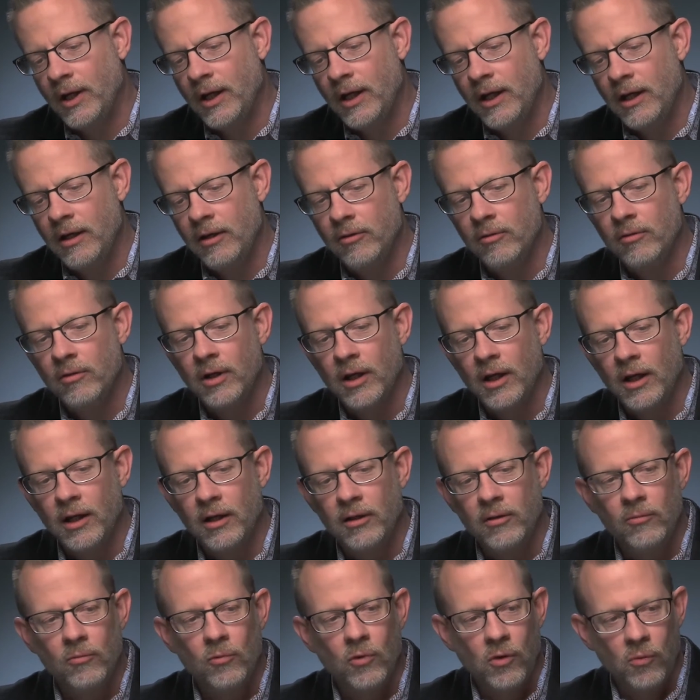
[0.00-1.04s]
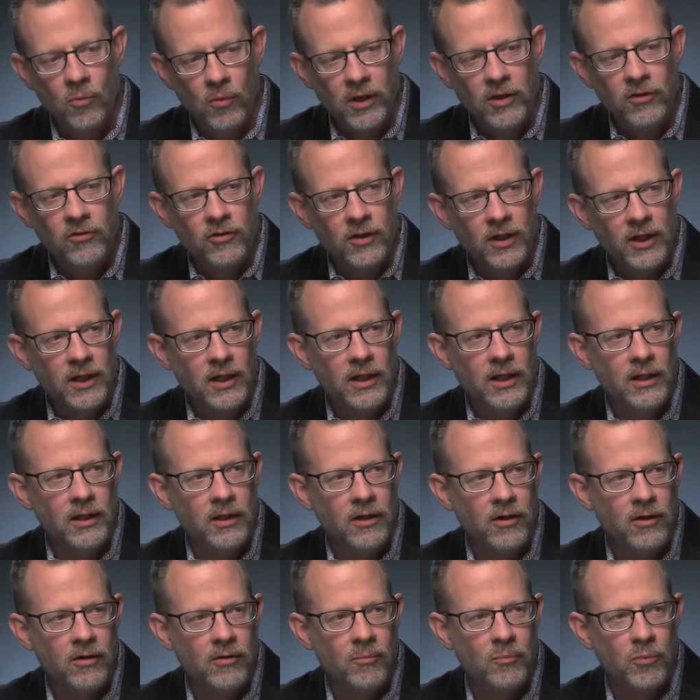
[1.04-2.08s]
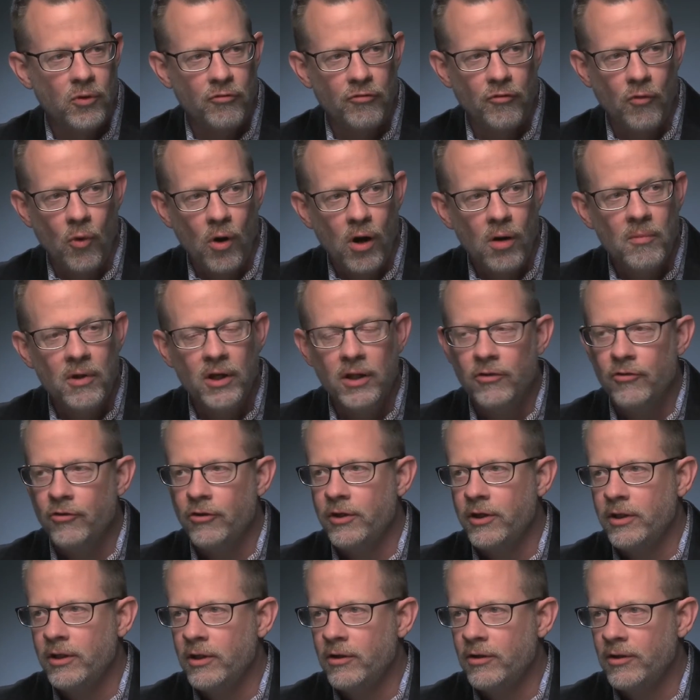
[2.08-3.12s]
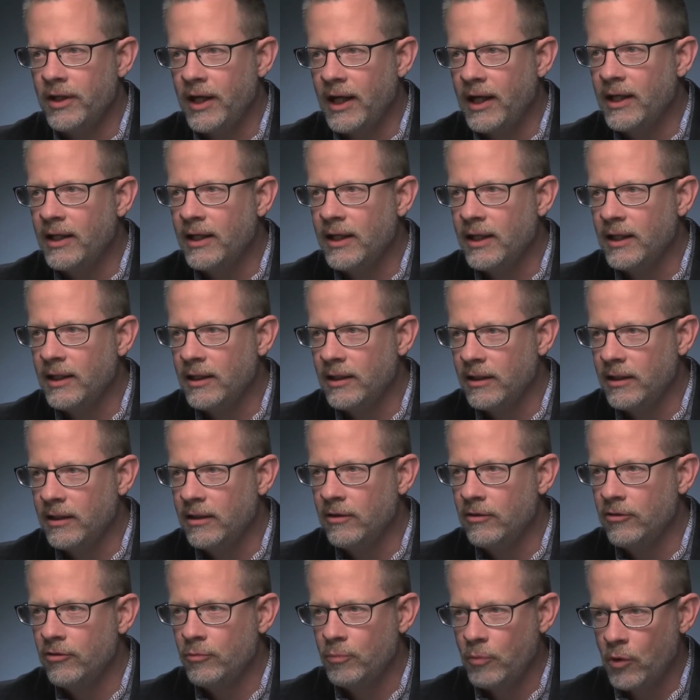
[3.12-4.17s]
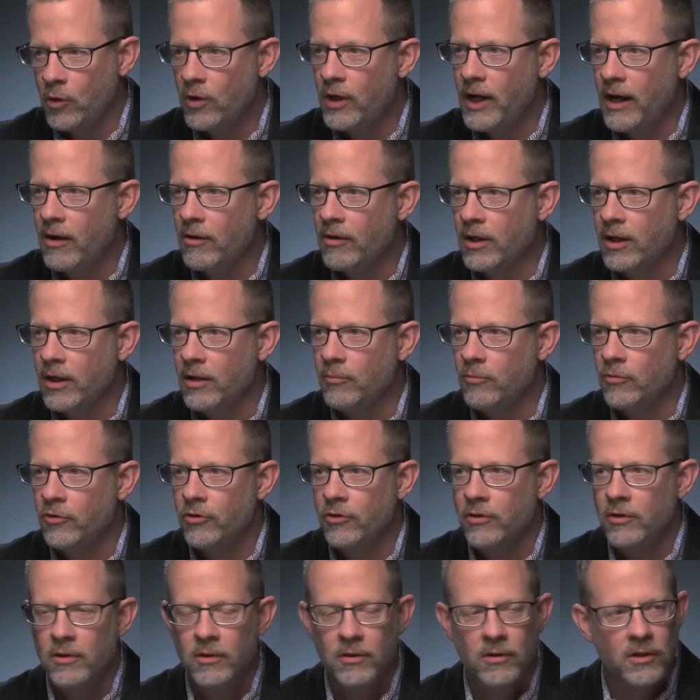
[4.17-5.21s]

and what we see in their performance and in their data is poor outcomes,